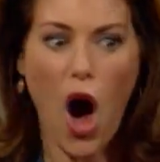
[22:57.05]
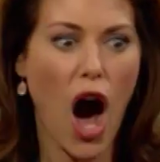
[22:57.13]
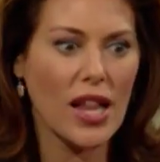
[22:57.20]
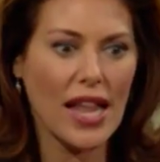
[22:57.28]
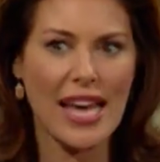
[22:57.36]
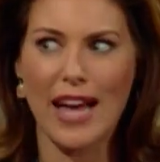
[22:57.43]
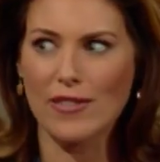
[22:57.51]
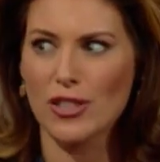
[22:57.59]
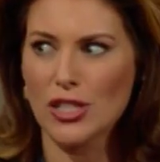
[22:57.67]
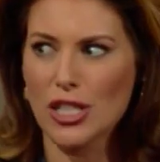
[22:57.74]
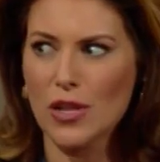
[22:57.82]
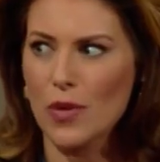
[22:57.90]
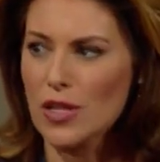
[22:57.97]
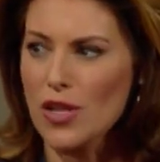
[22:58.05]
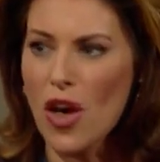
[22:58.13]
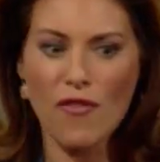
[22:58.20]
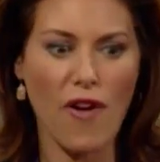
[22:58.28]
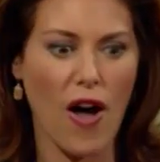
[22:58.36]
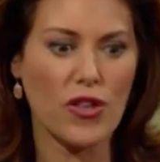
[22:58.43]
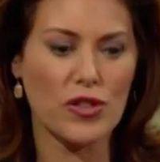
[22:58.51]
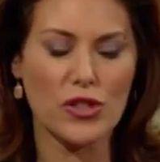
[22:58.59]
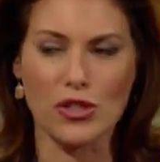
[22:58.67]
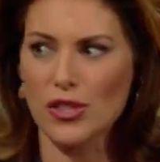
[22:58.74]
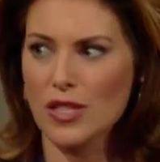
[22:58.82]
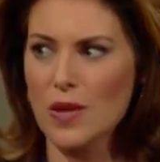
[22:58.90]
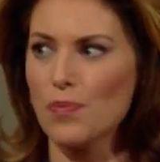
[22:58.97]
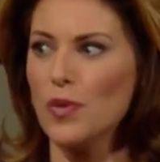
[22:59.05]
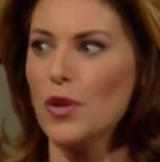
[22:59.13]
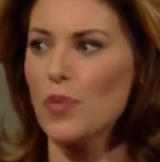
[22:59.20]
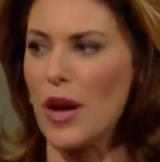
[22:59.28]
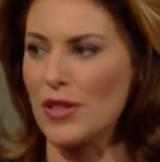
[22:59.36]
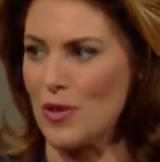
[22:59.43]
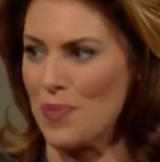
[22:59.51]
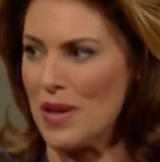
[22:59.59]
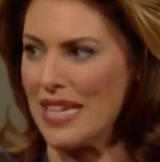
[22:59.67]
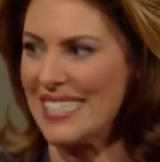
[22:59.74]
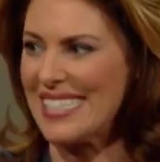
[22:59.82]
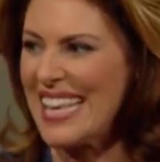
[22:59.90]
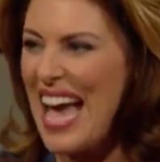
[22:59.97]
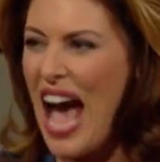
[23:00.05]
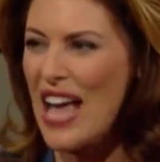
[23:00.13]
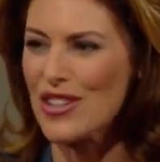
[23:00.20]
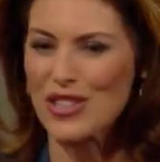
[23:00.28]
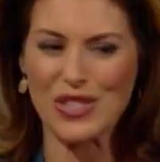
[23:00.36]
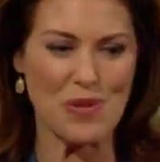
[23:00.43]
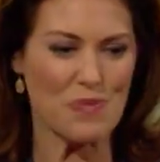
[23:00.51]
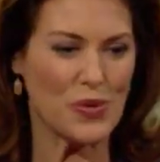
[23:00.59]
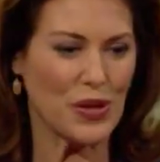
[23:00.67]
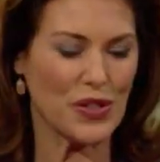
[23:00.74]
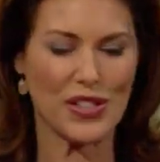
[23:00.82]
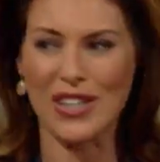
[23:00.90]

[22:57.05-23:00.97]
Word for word: All I have to do is follow your simple recipes and your simple